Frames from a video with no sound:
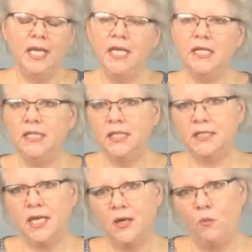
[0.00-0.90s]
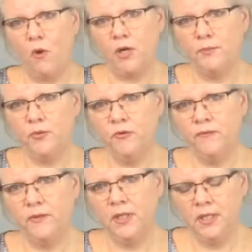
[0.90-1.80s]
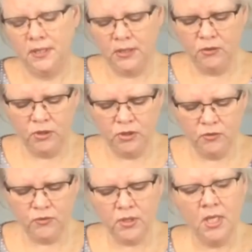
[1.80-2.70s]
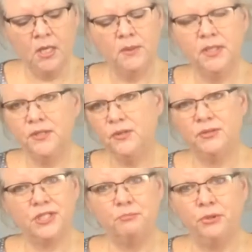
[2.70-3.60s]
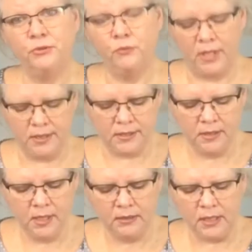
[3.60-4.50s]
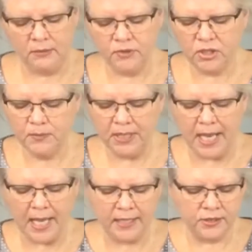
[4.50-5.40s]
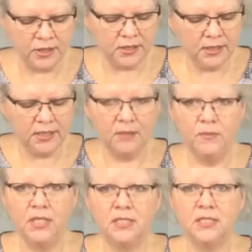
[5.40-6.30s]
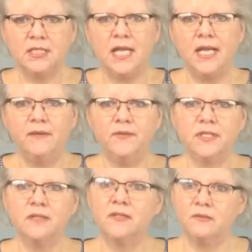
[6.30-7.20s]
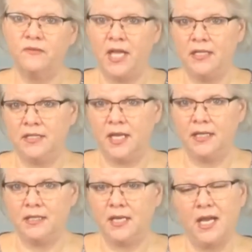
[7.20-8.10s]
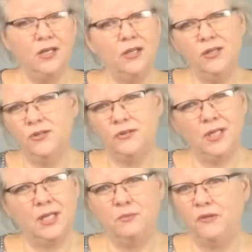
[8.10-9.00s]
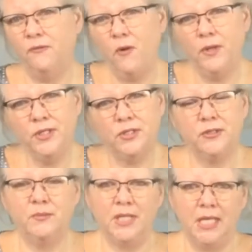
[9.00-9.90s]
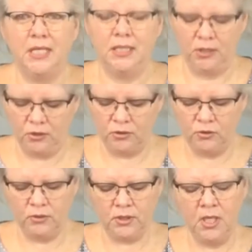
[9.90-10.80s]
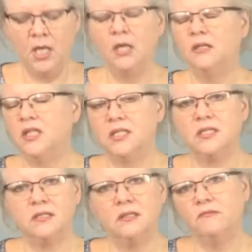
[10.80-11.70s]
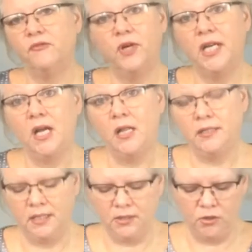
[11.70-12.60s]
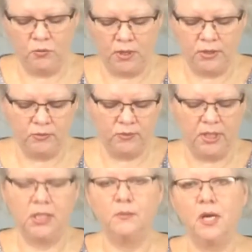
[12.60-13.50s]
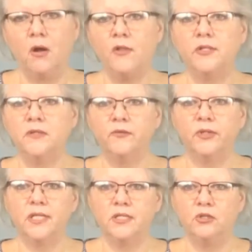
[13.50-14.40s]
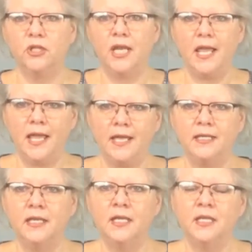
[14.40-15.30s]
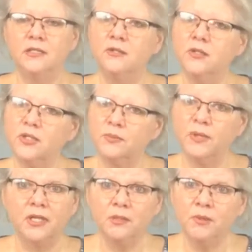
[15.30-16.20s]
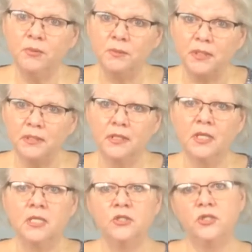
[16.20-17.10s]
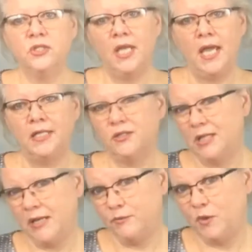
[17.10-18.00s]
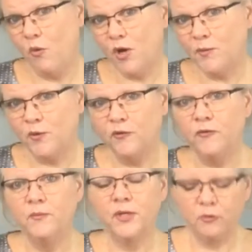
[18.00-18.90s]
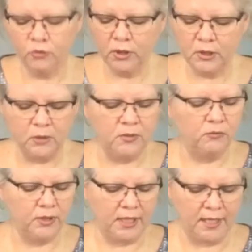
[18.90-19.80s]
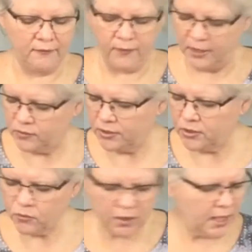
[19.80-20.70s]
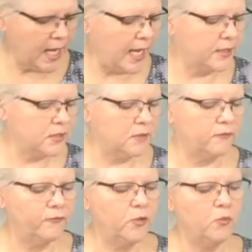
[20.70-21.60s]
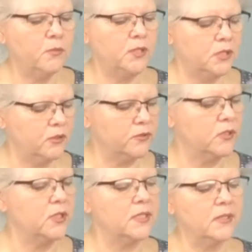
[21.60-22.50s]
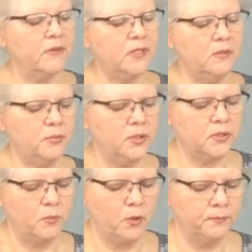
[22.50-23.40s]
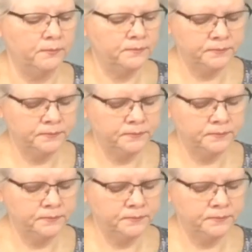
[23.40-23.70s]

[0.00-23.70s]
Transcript: anything that's kind of waterproof that you can use. But these are just balloon weights that have just been added just to give me just that emphasis of Valentine's Day. You could, it could be foliage, it could be anything. You could do it that's for any holiday that you wanted to and thinking about all the different things that you could add to the display. It could be ribbon just to add, so it had to be waterproof, but it really could be really kind of fun. So I just wanted to add just a few more materials to this. I've got some pittosporum,